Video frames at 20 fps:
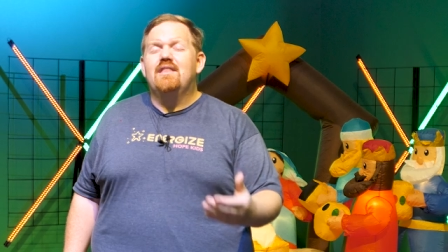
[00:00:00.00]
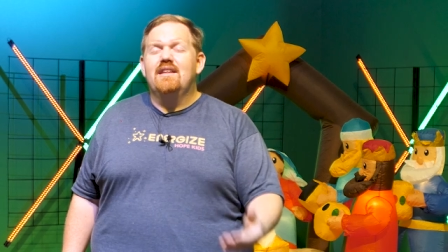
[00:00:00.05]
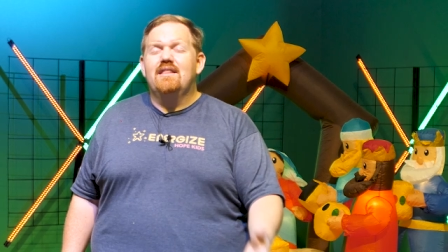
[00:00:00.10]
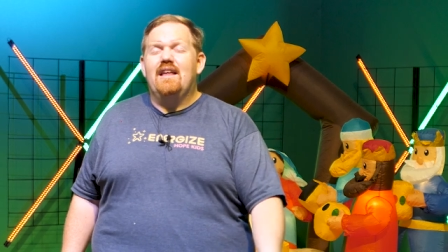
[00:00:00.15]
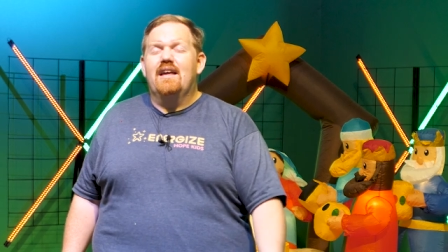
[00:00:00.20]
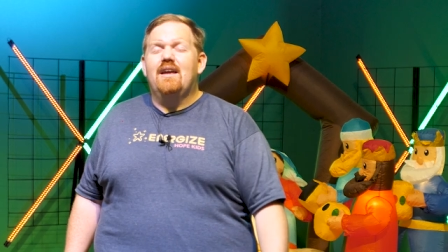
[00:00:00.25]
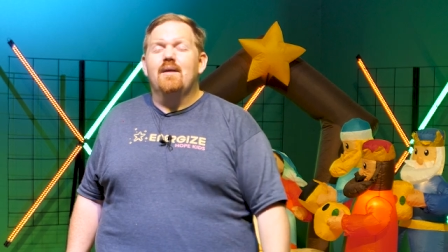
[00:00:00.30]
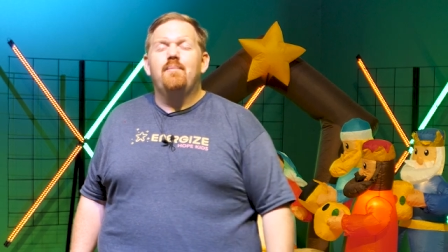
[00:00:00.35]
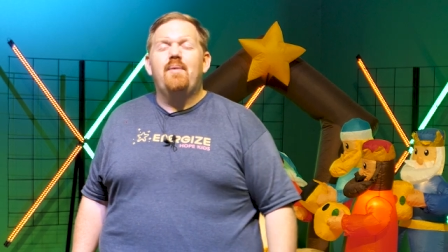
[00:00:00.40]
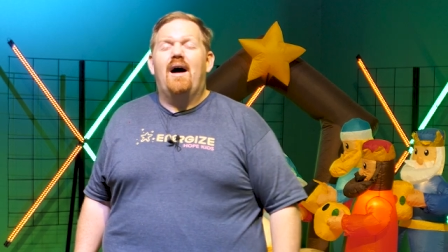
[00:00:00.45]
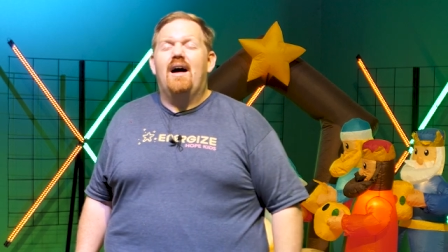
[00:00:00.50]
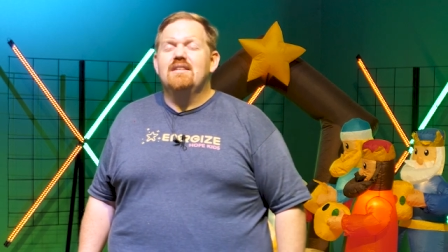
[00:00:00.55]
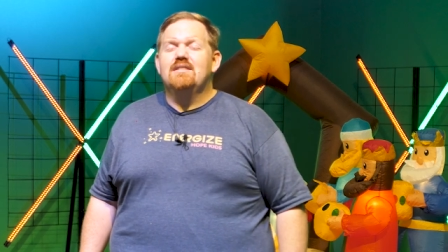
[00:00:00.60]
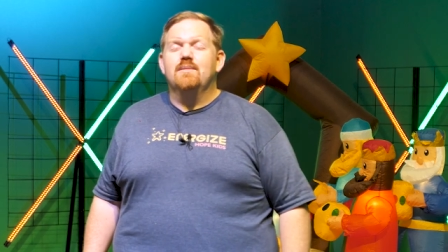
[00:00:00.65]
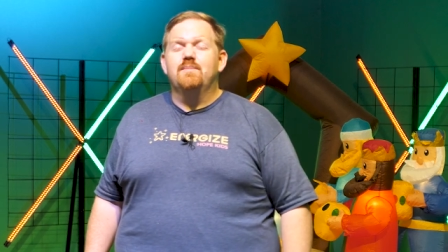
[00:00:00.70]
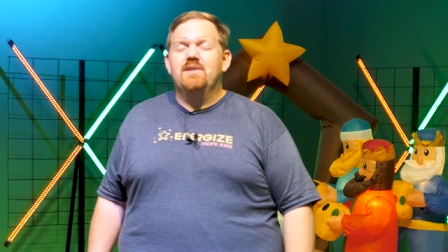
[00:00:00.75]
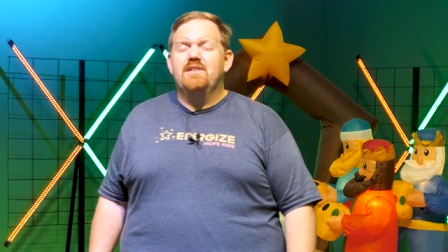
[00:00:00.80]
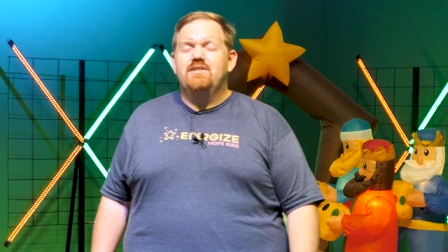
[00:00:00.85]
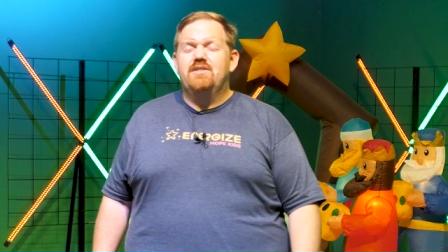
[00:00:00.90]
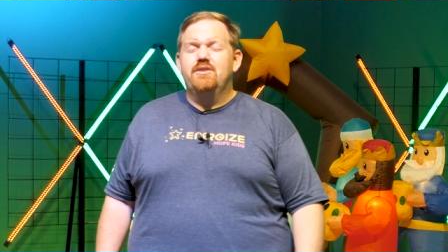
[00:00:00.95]
think they could
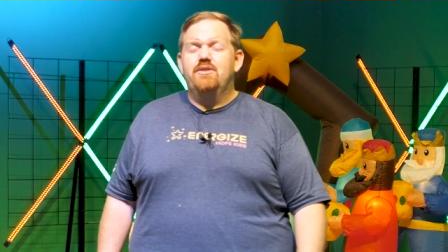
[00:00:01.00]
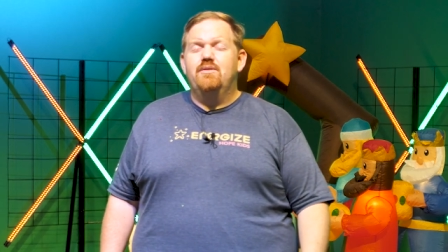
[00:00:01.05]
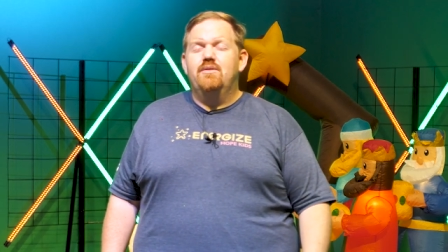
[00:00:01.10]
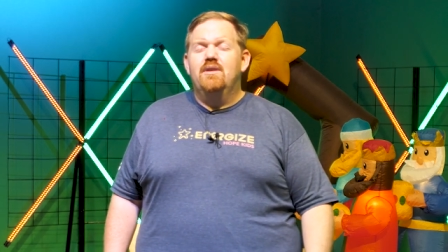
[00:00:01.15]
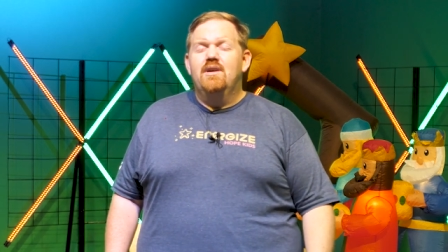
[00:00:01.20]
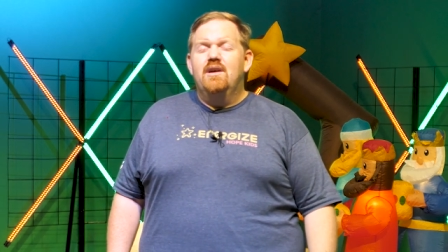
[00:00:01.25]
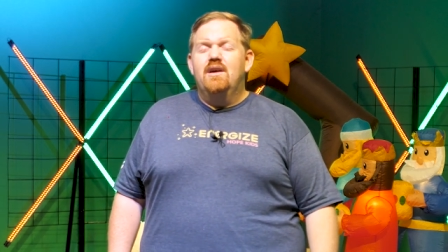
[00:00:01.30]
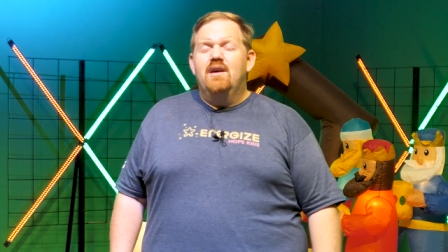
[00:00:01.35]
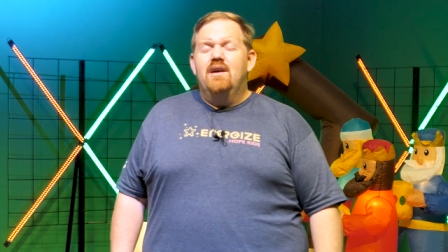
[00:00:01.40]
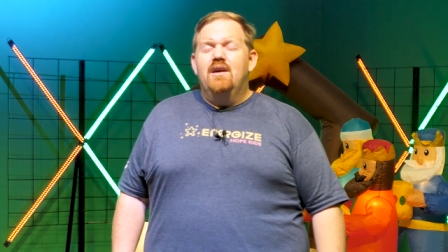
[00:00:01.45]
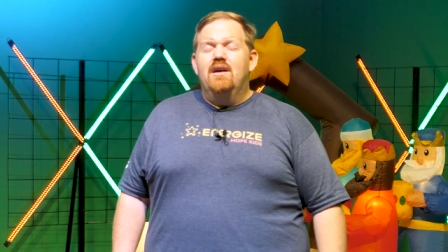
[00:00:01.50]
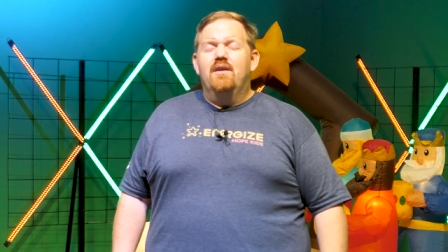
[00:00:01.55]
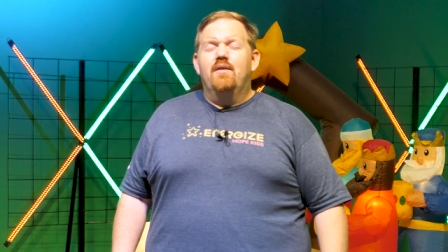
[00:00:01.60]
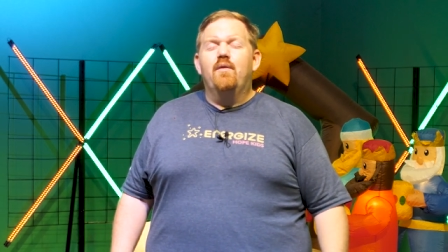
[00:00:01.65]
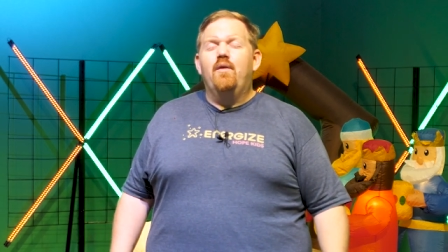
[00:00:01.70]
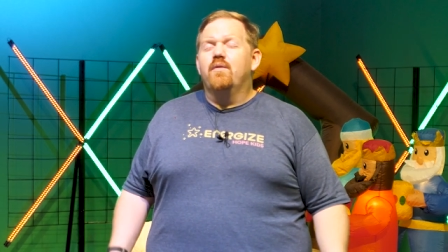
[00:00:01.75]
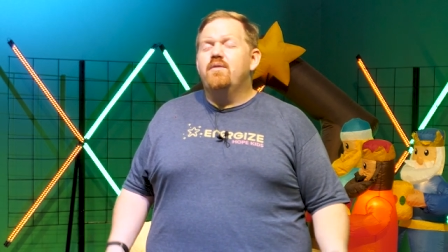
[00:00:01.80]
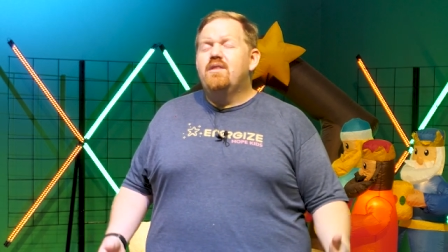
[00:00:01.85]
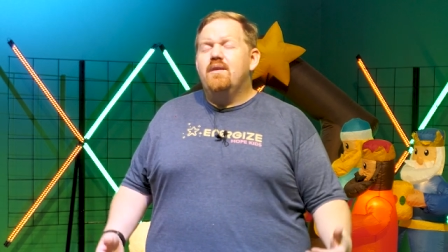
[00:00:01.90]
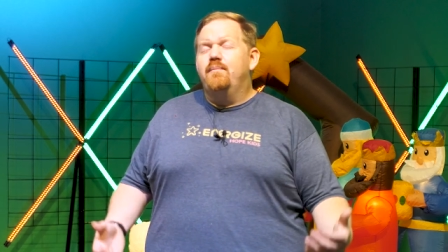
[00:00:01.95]
possibly do.
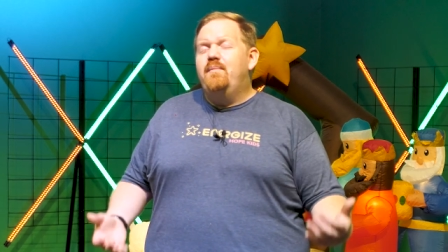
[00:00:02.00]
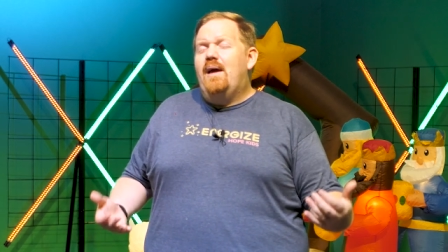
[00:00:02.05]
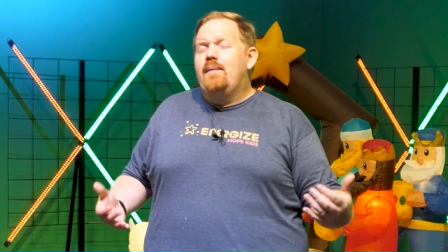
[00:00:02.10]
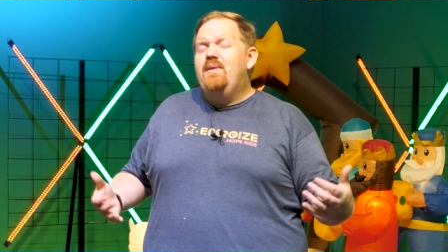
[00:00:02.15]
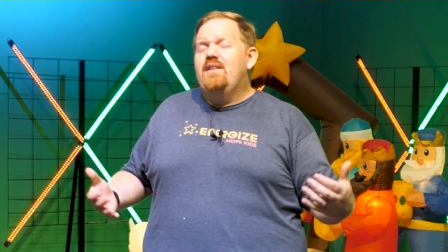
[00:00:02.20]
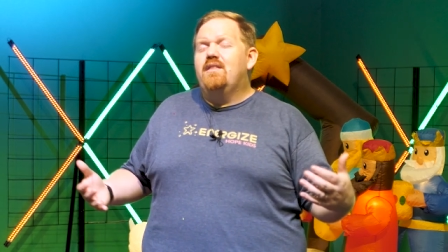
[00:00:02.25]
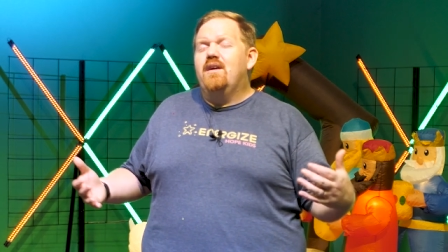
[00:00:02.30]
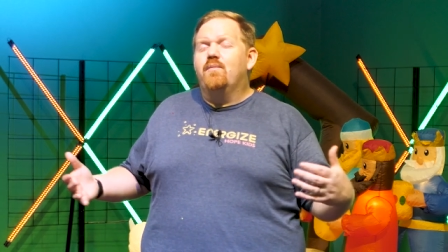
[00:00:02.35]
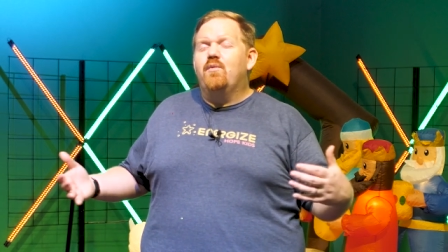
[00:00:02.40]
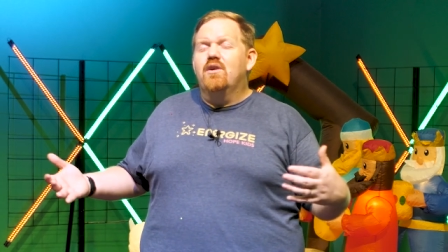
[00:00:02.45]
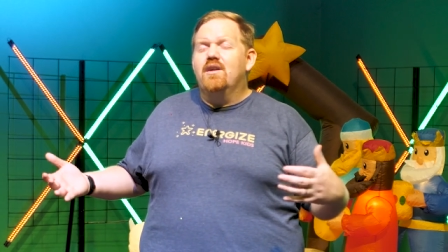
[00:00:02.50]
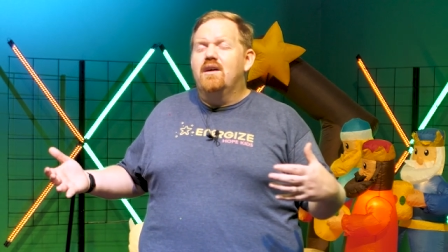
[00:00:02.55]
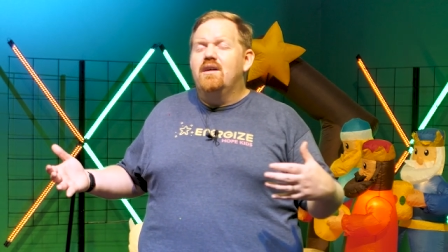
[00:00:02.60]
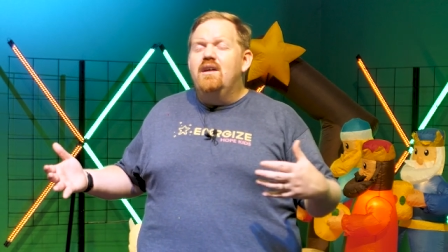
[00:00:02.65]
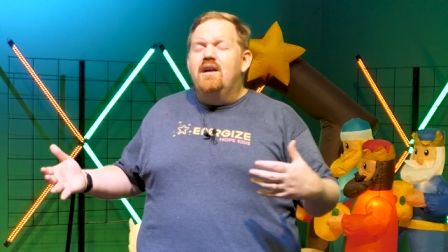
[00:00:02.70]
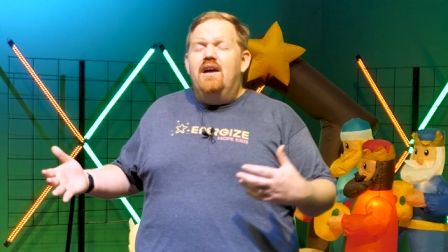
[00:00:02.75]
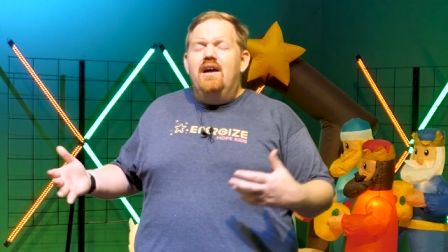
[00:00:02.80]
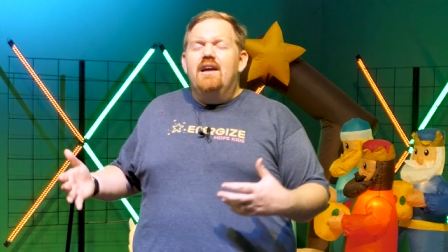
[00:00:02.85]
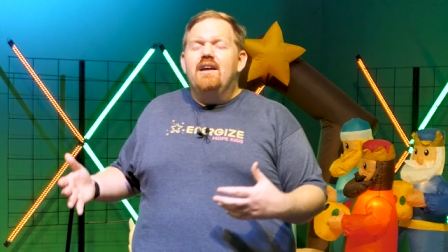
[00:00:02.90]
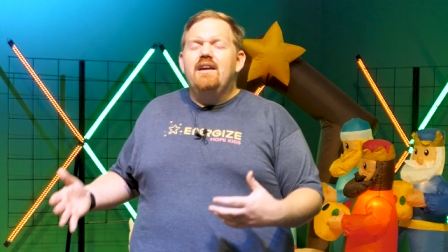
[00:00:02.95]
Or maybe they want to
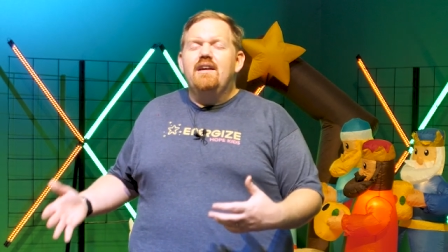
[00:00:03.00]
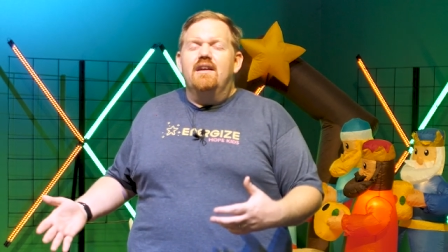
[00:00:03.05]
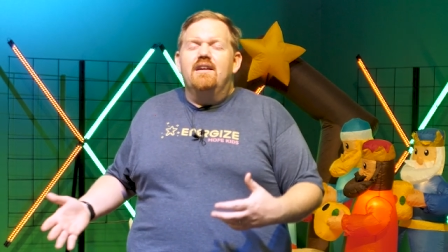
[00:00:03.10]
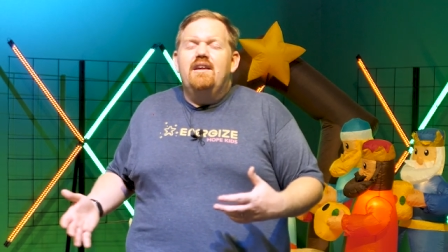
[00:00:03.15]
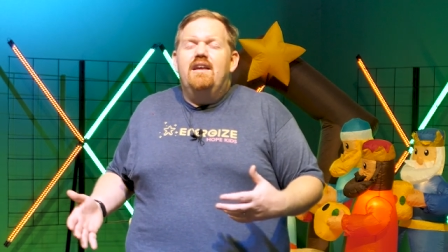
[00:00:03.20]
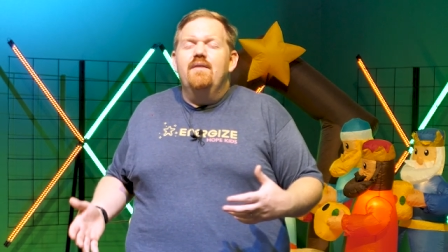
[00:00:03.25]
eh,